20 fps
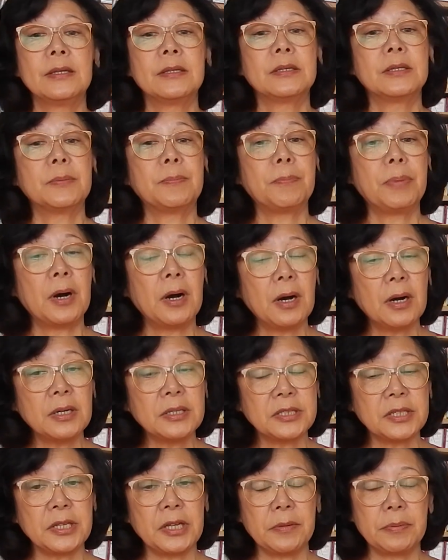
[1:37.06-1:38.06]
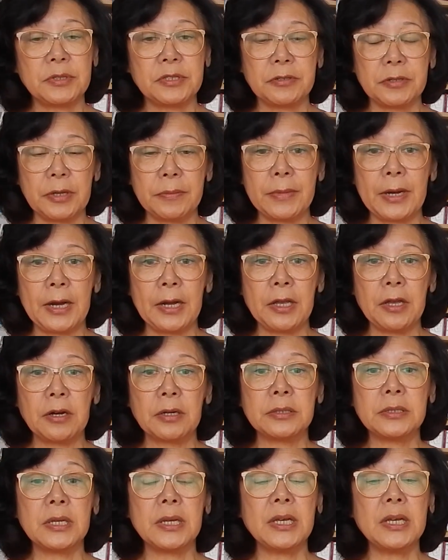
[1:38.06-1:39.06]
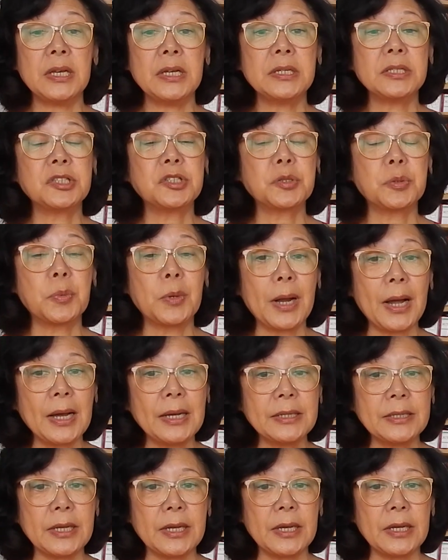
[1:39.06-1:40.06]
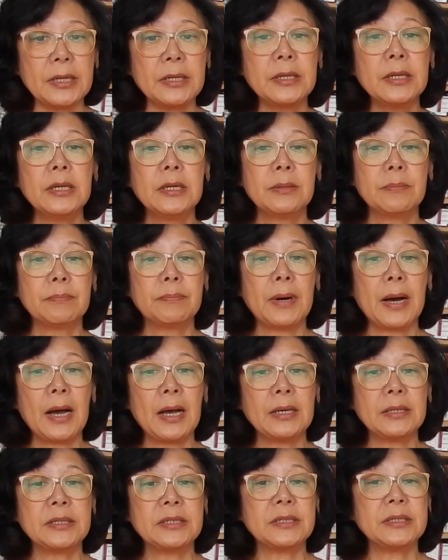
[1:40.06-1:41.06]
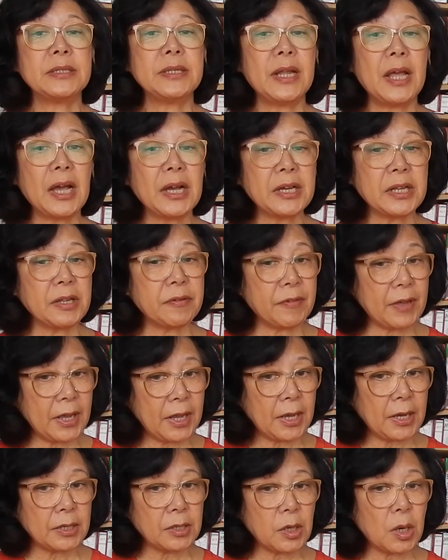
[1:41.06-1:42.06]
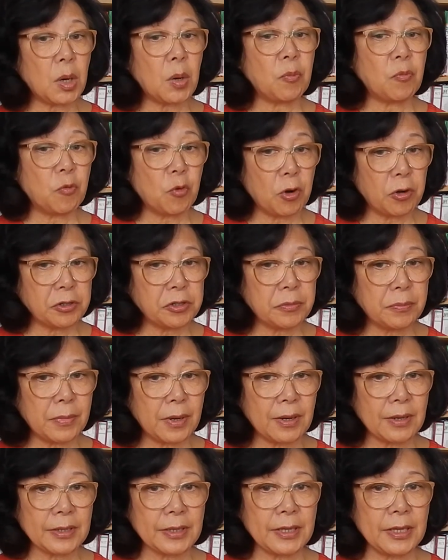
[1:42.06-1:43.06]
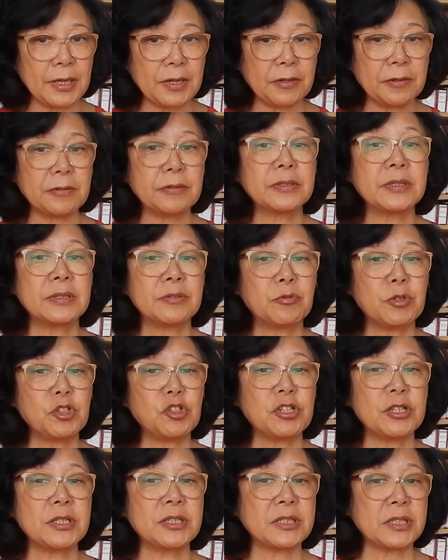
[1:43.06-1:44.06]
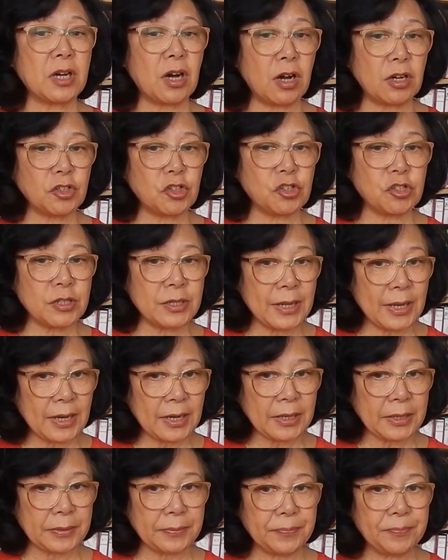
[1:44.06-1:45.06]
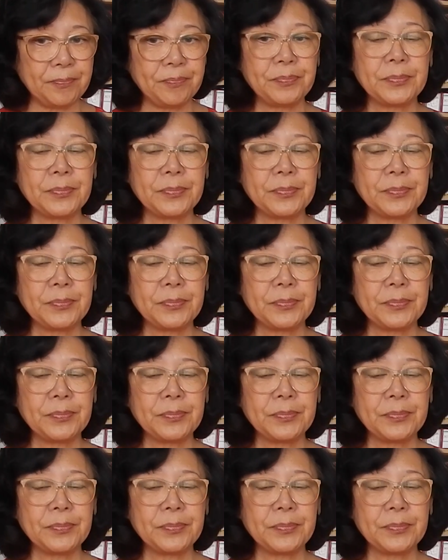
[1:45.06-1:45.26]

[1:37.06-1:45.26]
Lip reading: The positive sodium ion is surrounded by the negative end of water molecule, which is the oxygen atom.